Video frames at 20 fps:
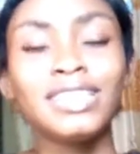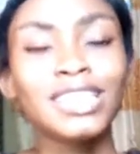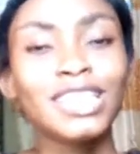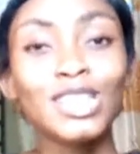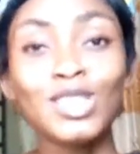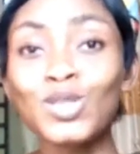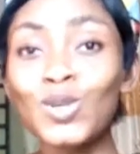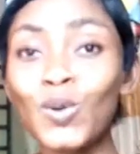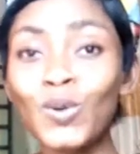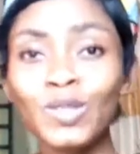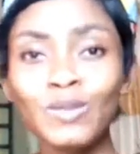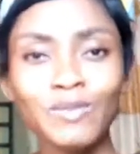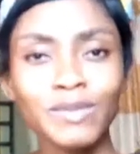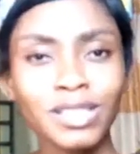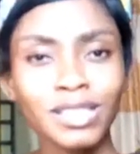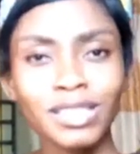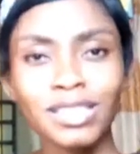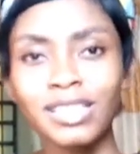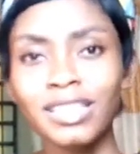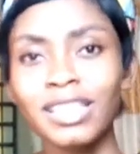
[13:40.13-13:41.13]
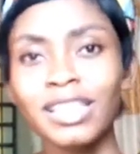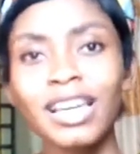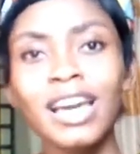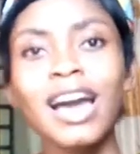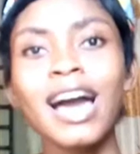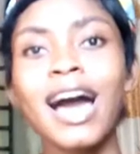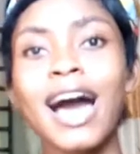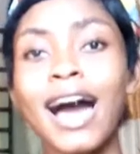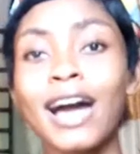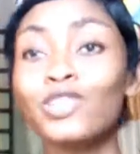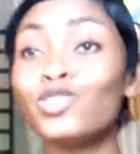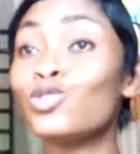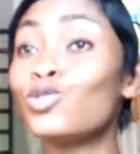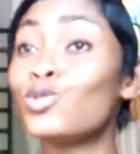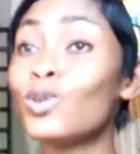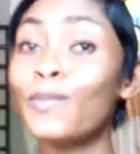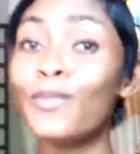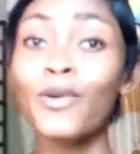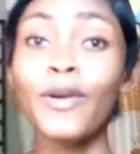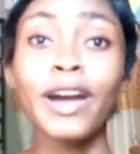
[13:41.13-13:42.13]
he told me I should
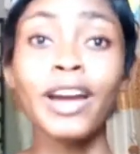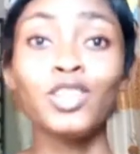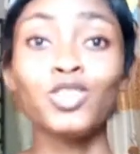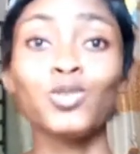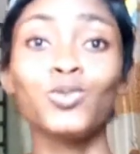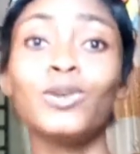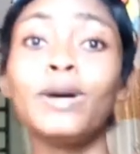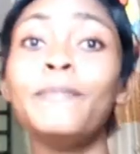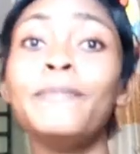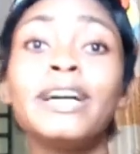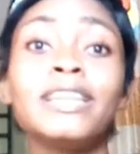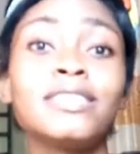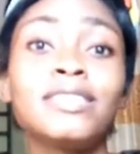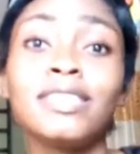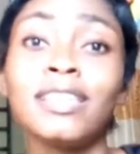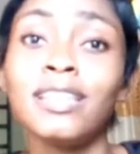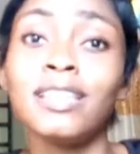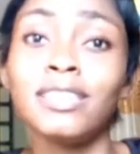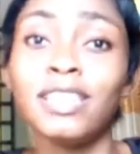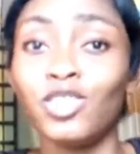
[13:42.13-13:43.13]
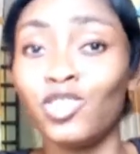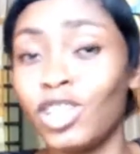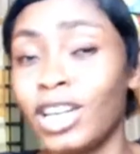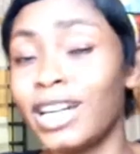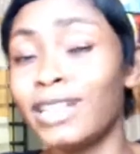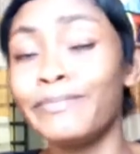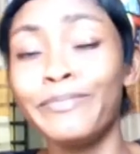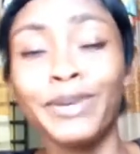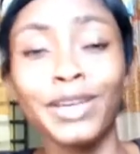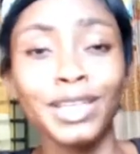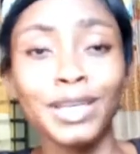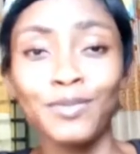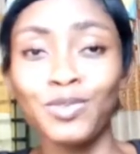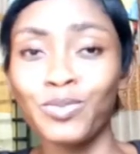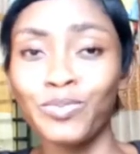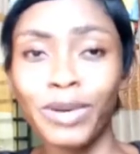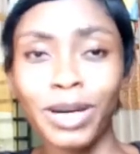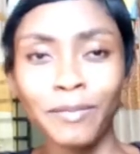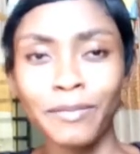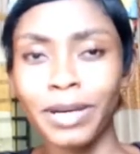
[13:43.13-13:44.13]
stop crying, I should wipe my tears, I should go and pay them
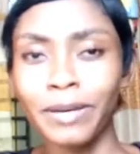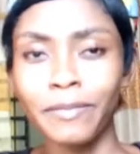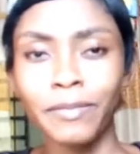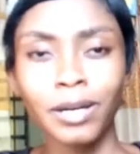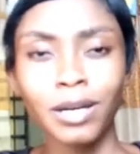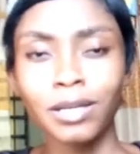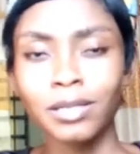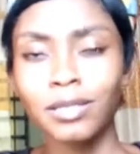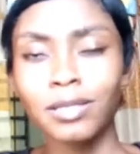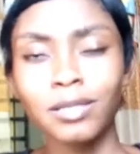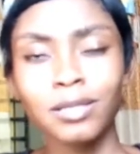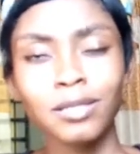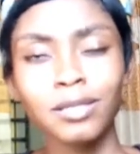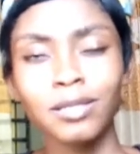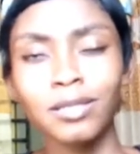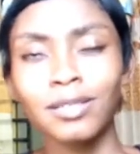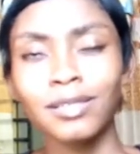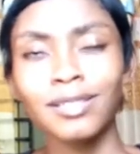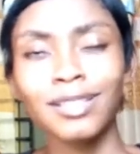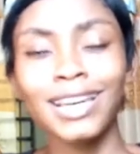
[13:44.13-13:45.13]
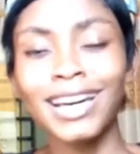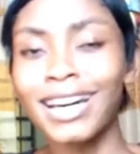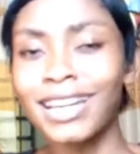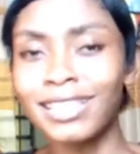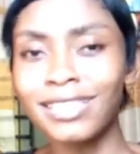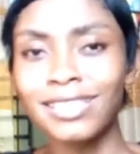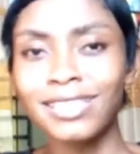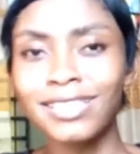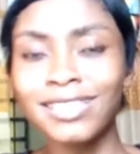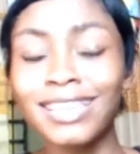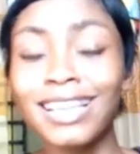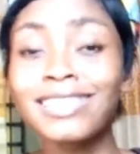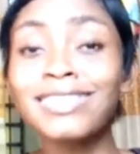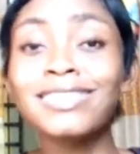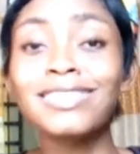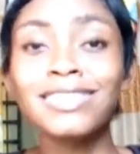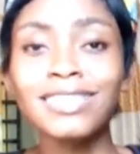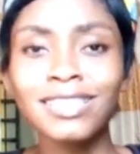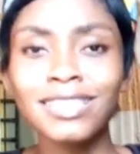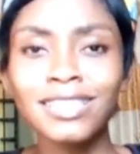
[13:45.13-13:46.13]
to pack my bags. Guys,
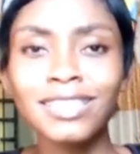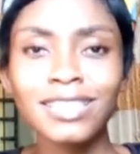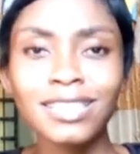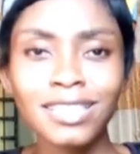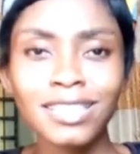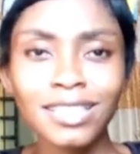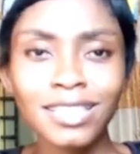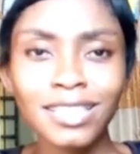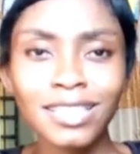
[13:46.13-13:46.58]
that is it.